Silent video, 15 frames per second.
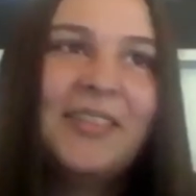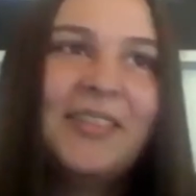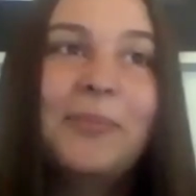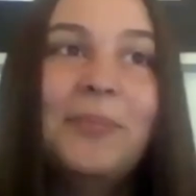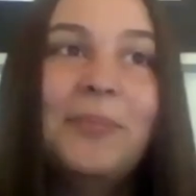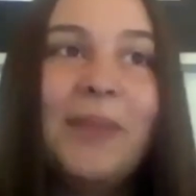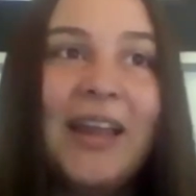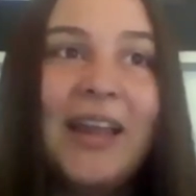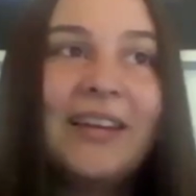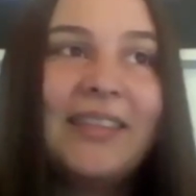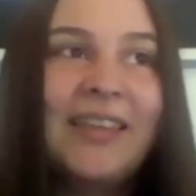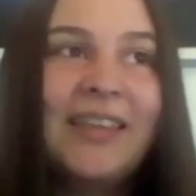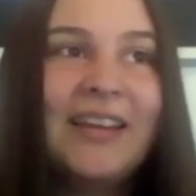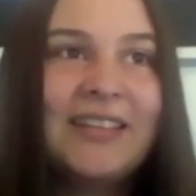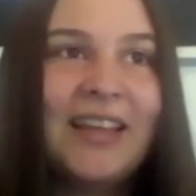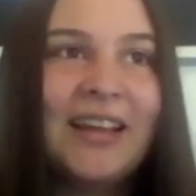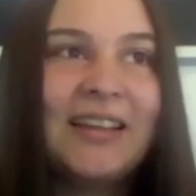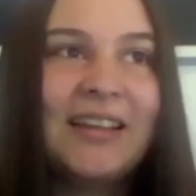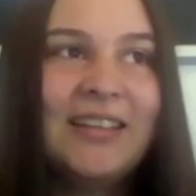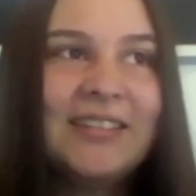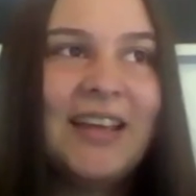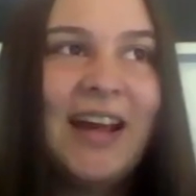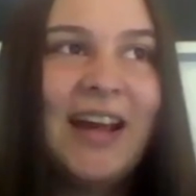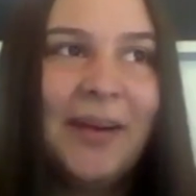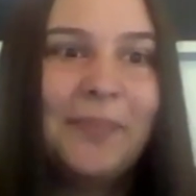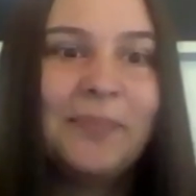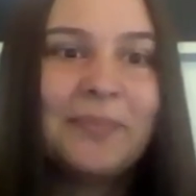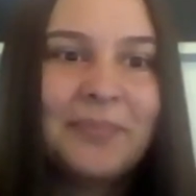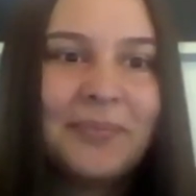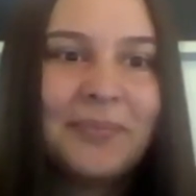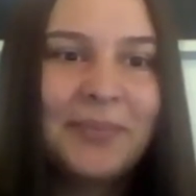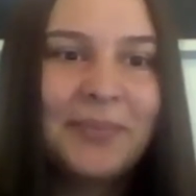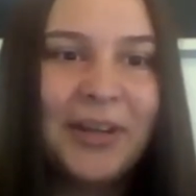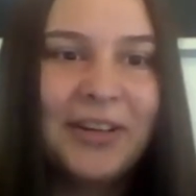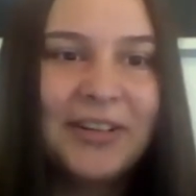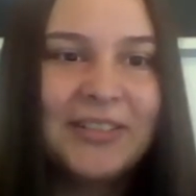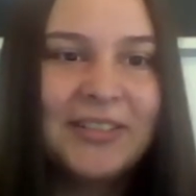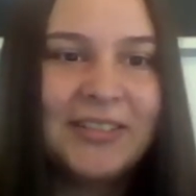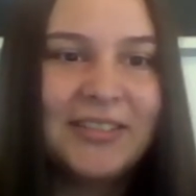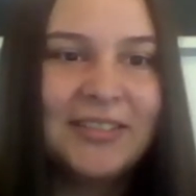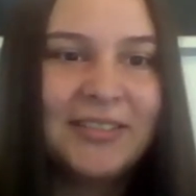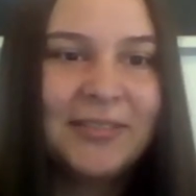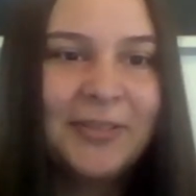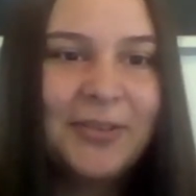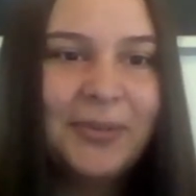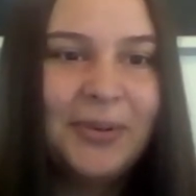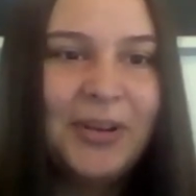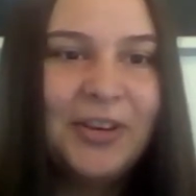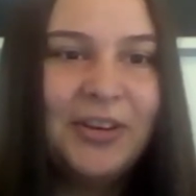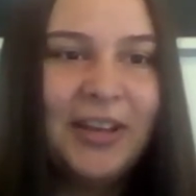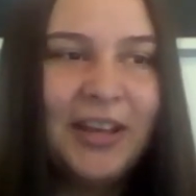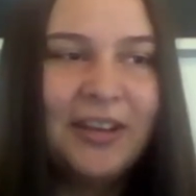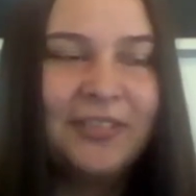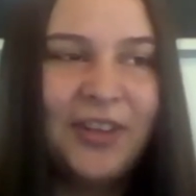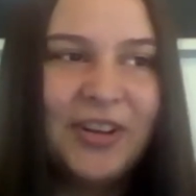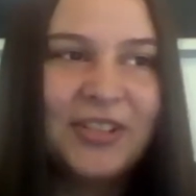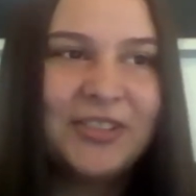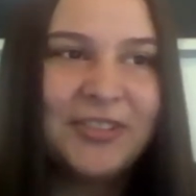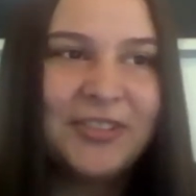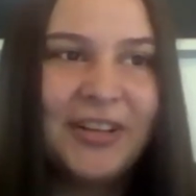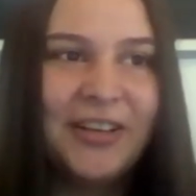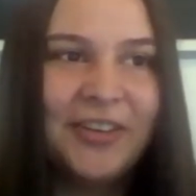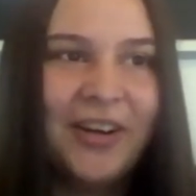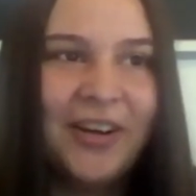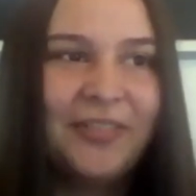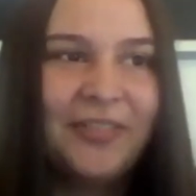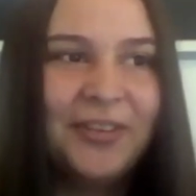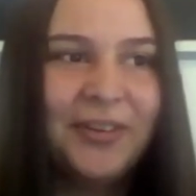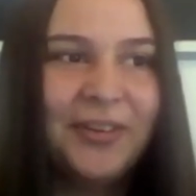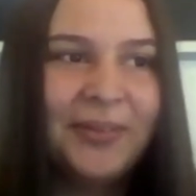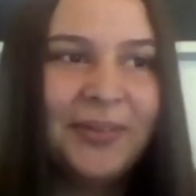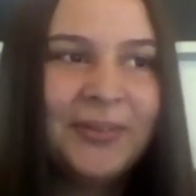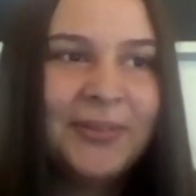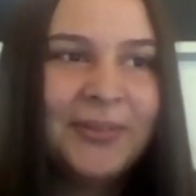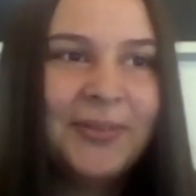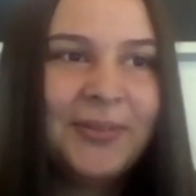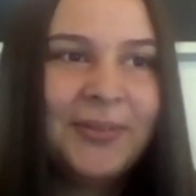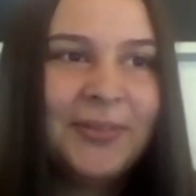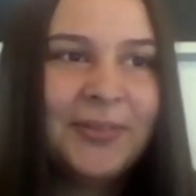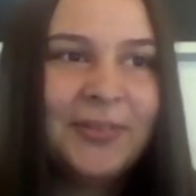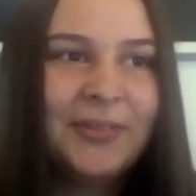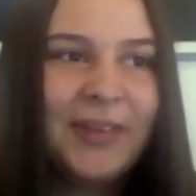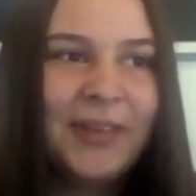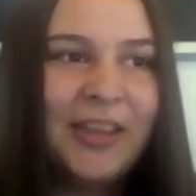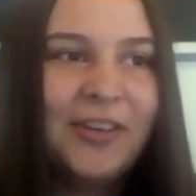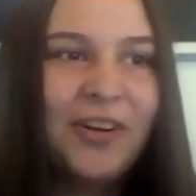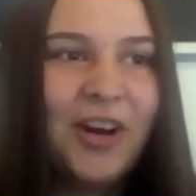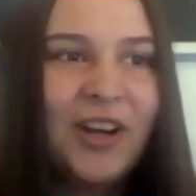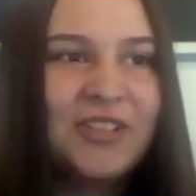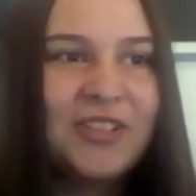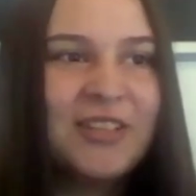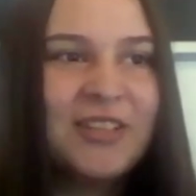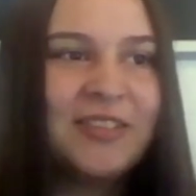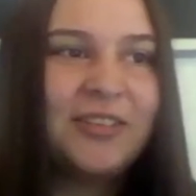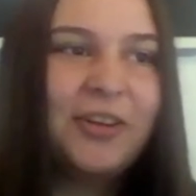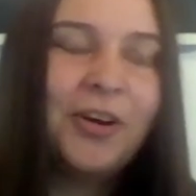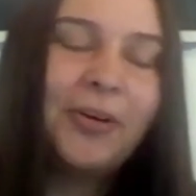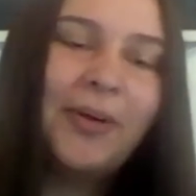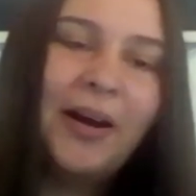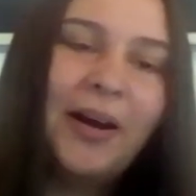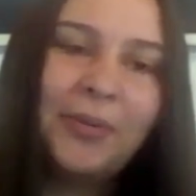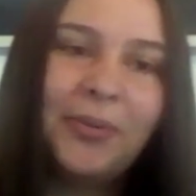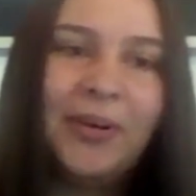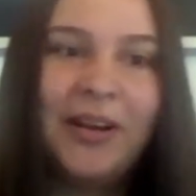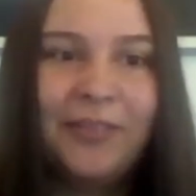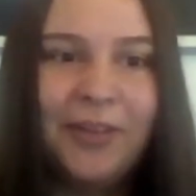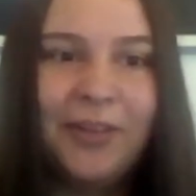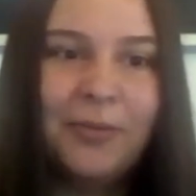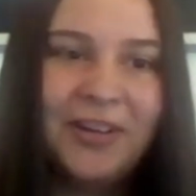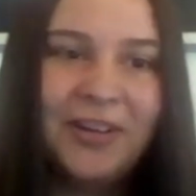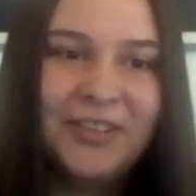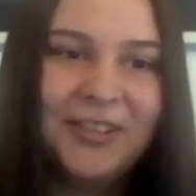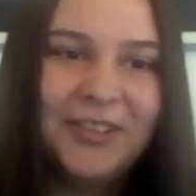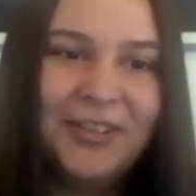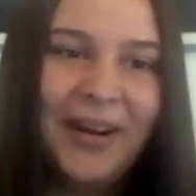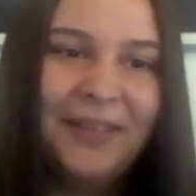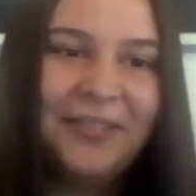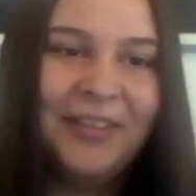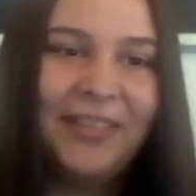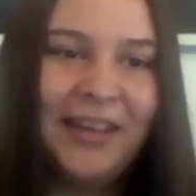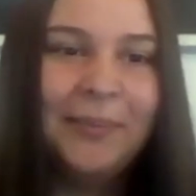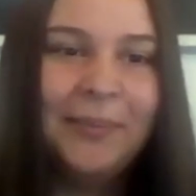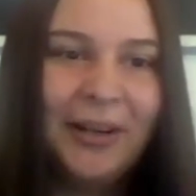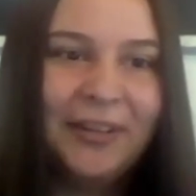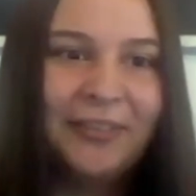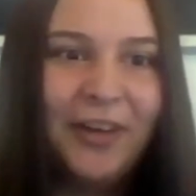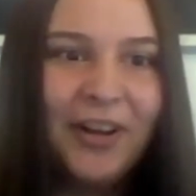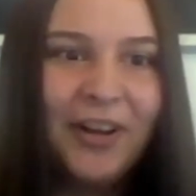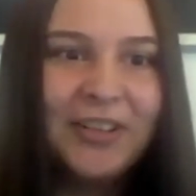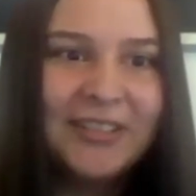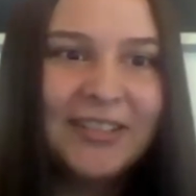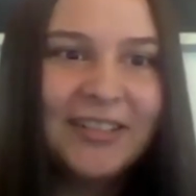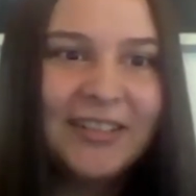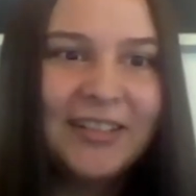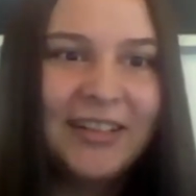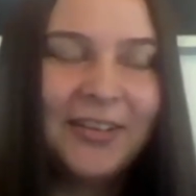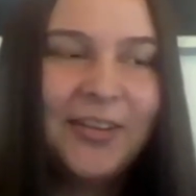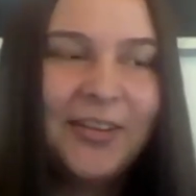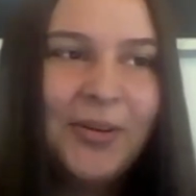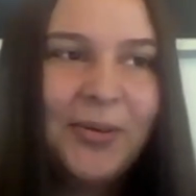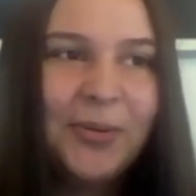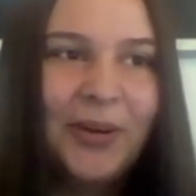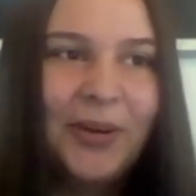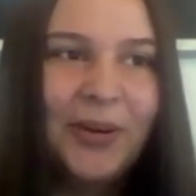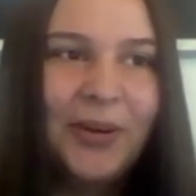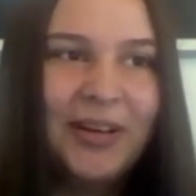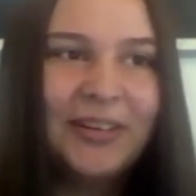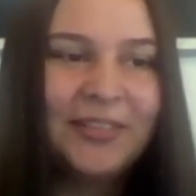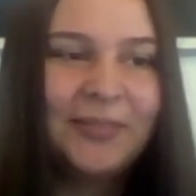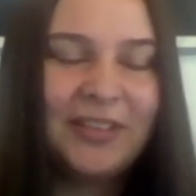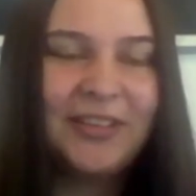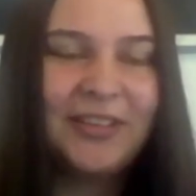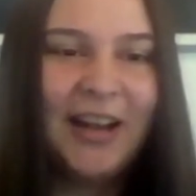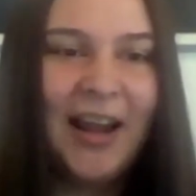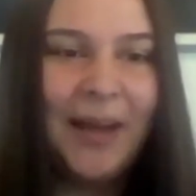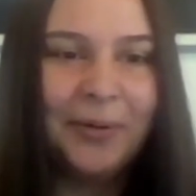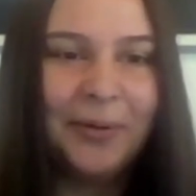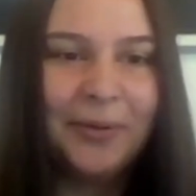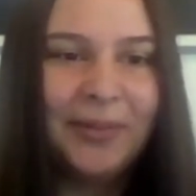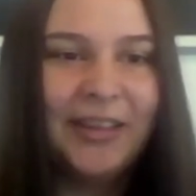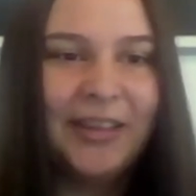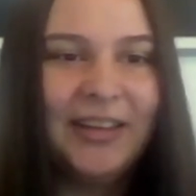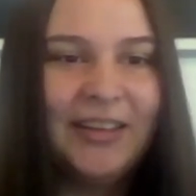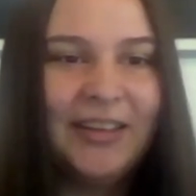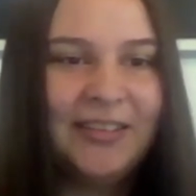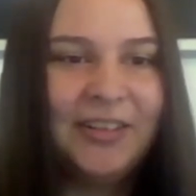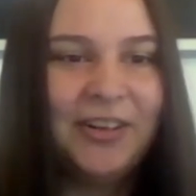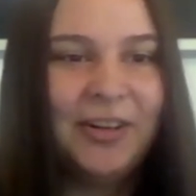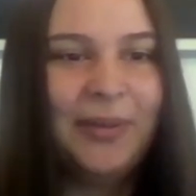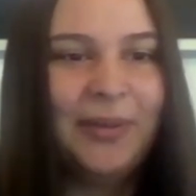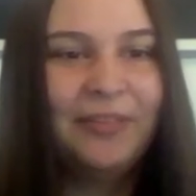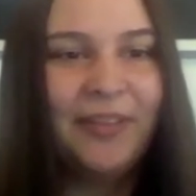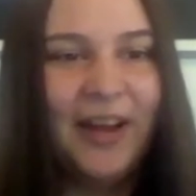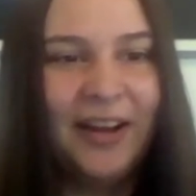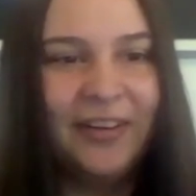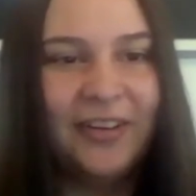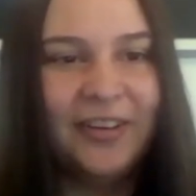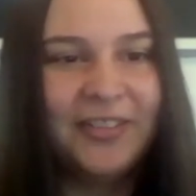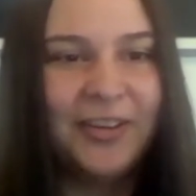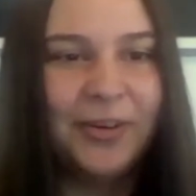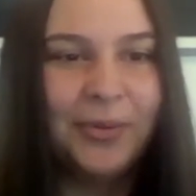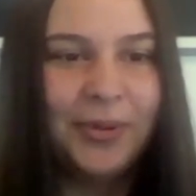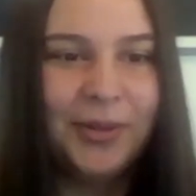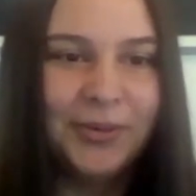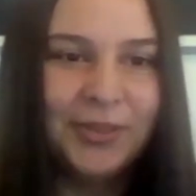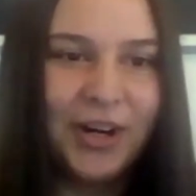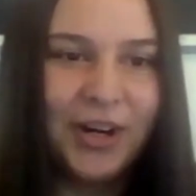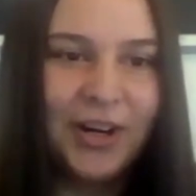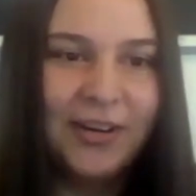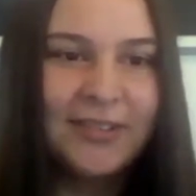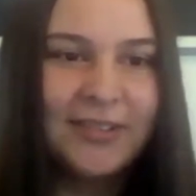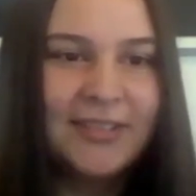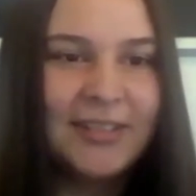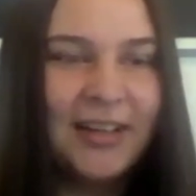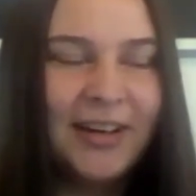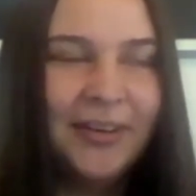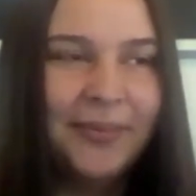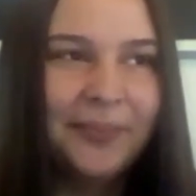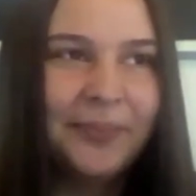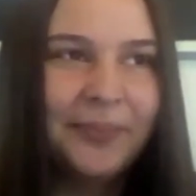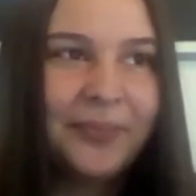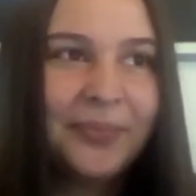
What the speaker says: the main thing is like the time, because when you get a foster in, you have to, like, you can't just go out whenever you want to. You have to think about the foster and what's going to happen with it. Is it going to be fine on its own with your dogs? And